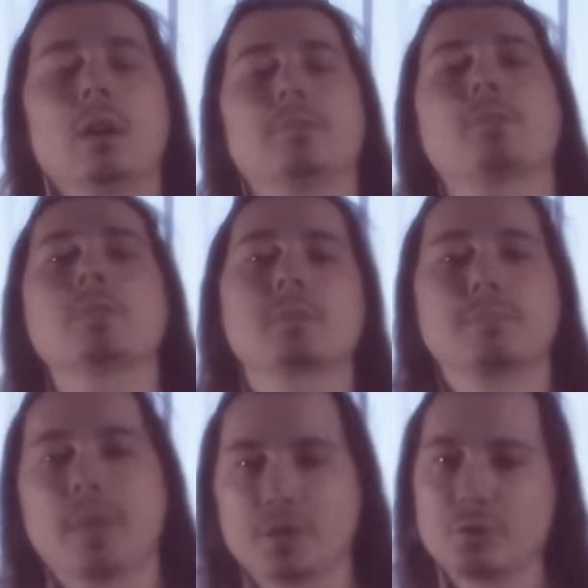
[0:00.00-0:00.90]
Of course,
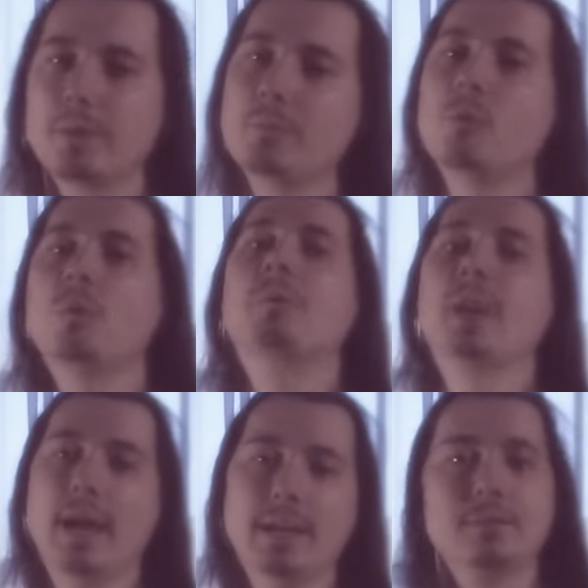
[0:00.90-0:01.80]
I should be more
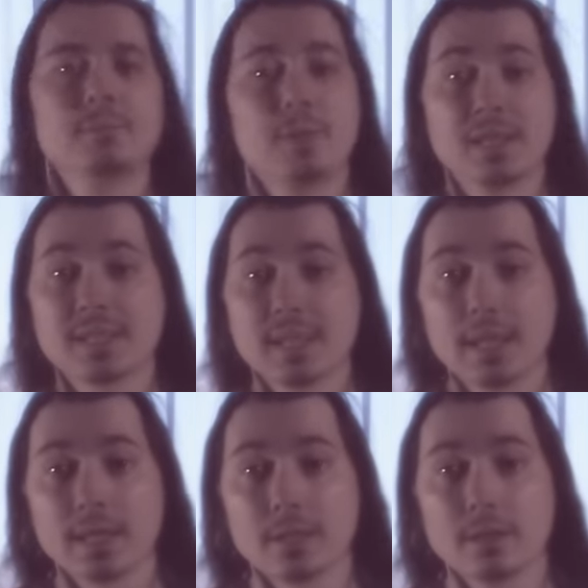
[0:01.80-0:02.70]
polite when
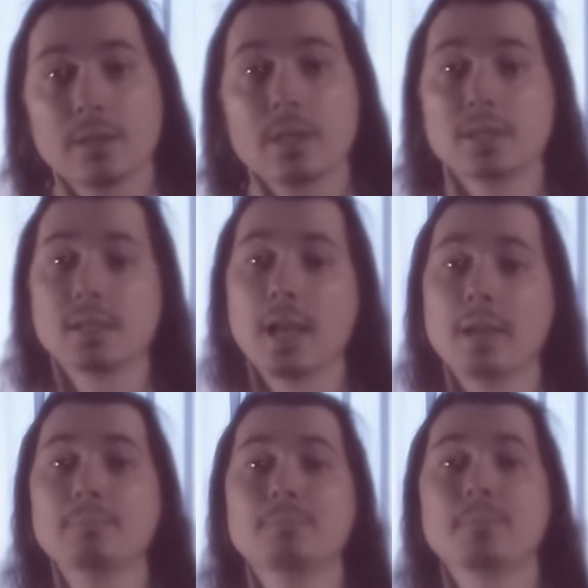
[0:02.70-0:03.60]
saying his
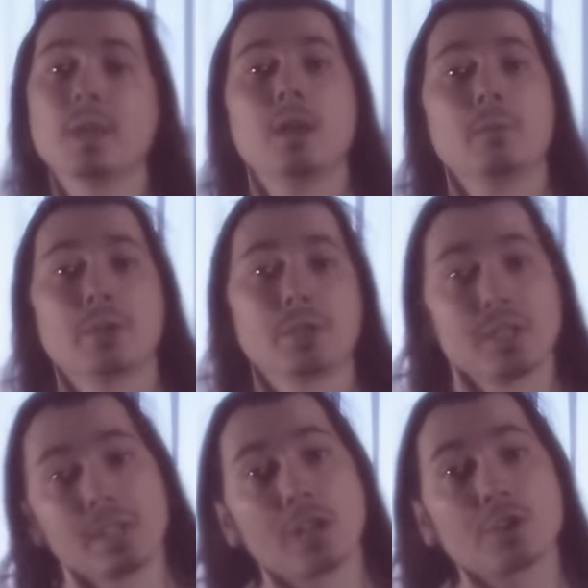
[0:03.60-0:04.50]
name, because
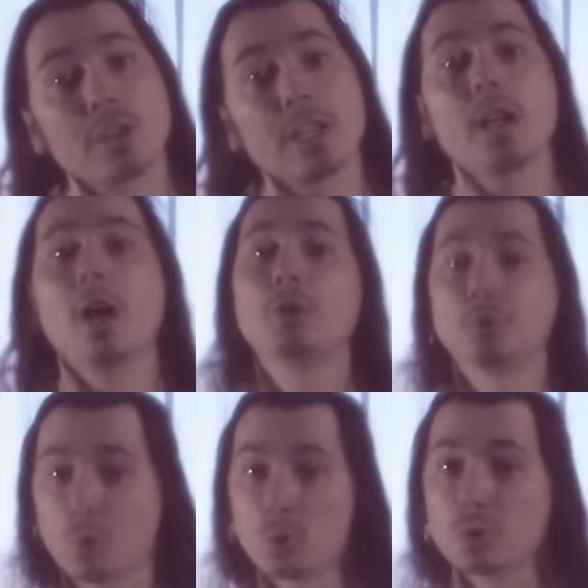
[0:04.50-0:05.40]
he's actually
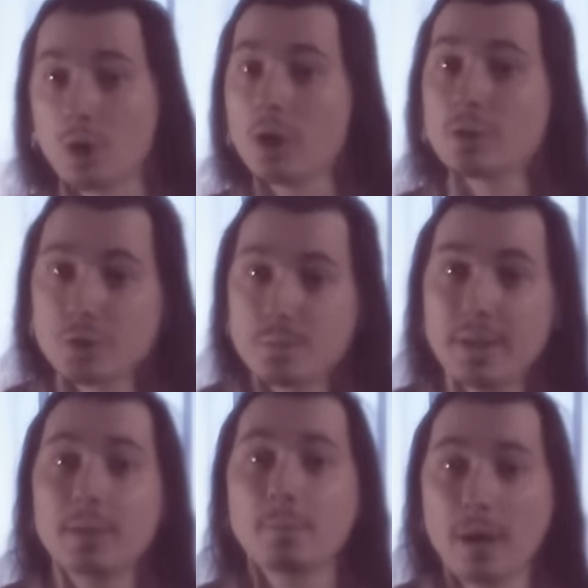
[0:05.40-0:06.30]
Dr.
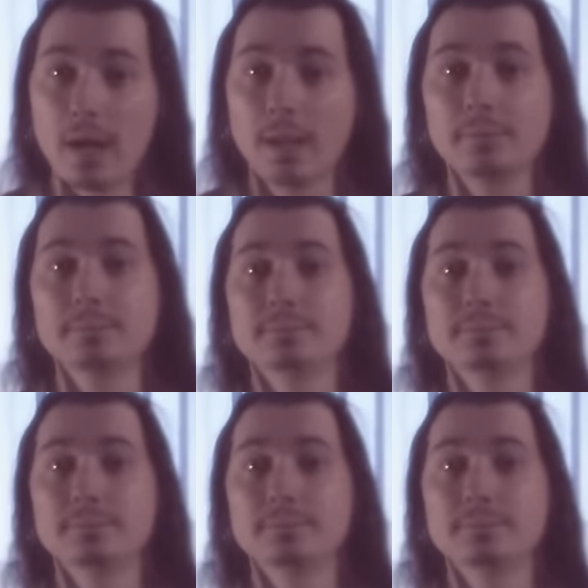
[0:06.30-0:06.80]
Schmitt Pál.